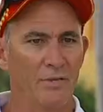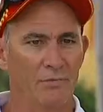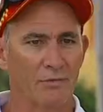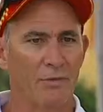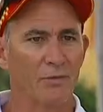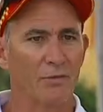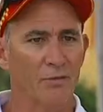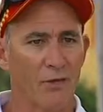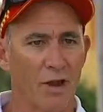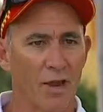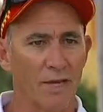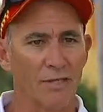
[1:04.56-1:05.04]
If
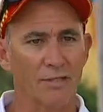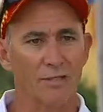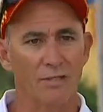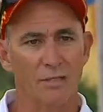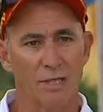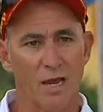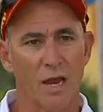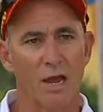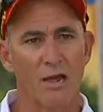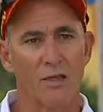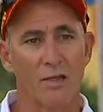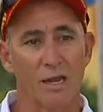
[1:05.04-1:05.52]
the
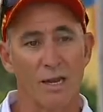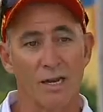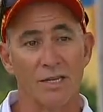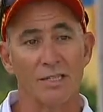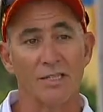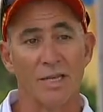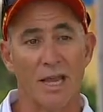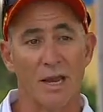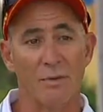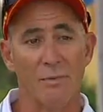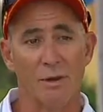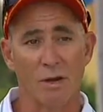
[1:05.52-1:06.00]
trends go that
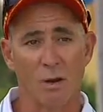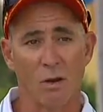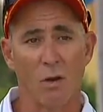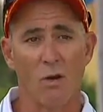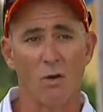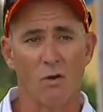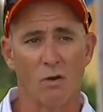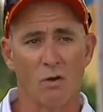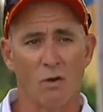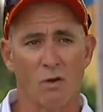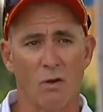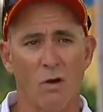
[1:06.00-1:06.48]
it's going to be
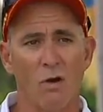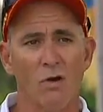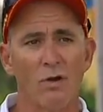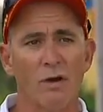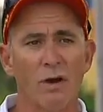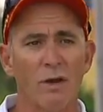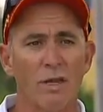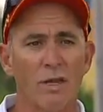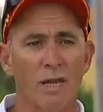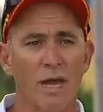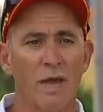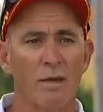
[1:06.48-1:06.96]
longer and
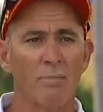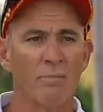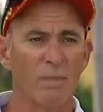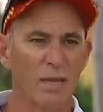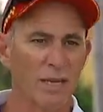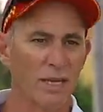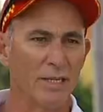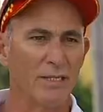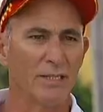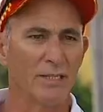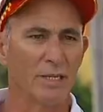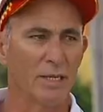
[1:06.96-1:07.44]
longer, yeah, it
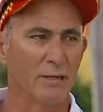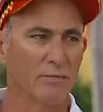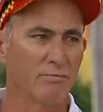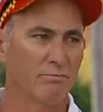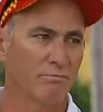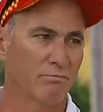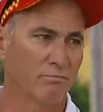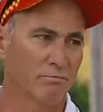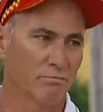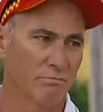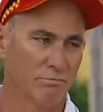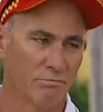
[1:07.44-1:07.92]
means that
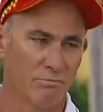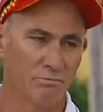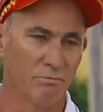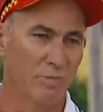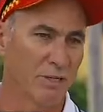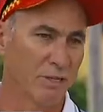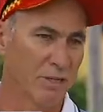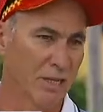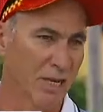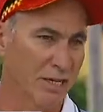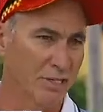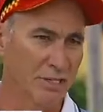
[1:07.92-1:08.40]

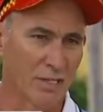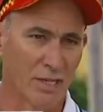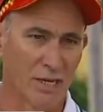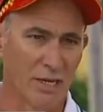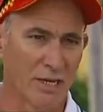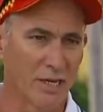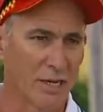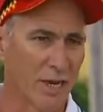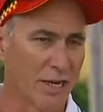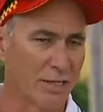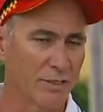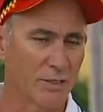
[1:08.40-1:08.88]

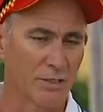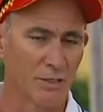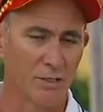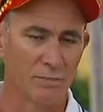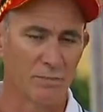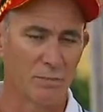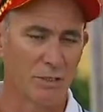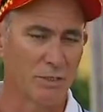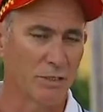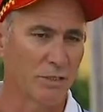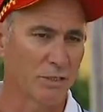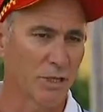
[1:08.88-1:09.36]
potentially nets
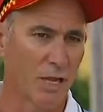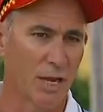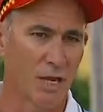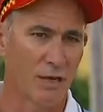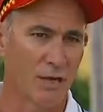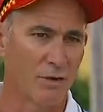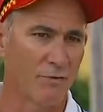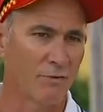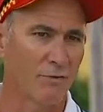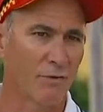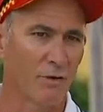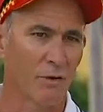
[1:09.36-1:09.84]
could be
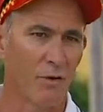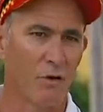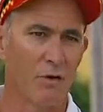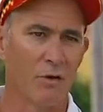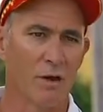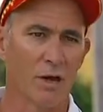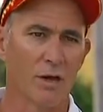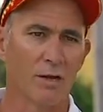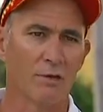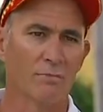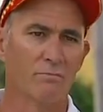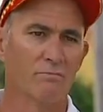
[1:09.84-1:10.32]
staying in for
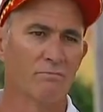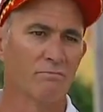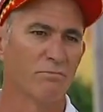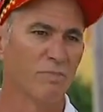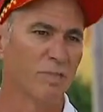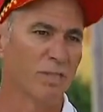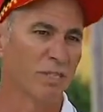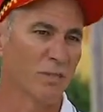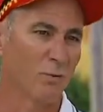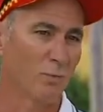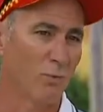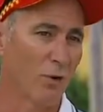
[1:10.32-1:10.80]
longer,
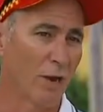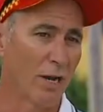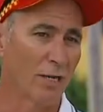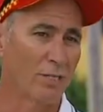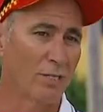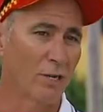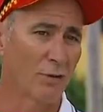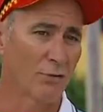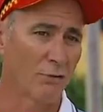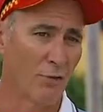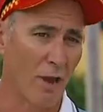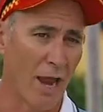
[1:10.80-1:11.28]
it means that we're
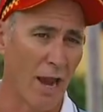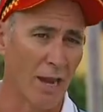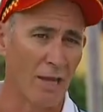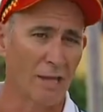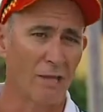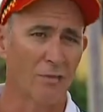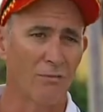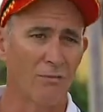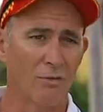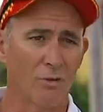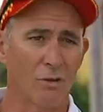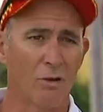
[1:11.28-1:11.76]
actually
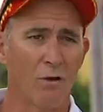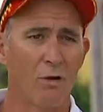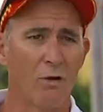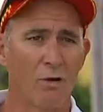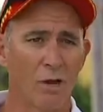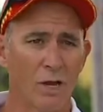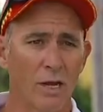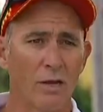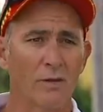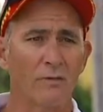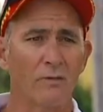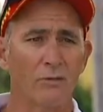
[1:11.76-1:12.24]
dragging for
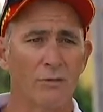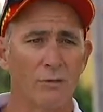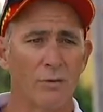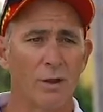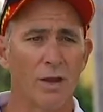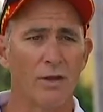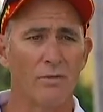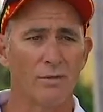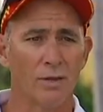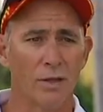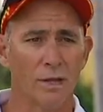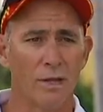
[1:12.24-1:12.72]
longer
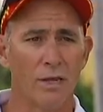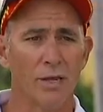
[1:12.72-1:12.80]
throughout the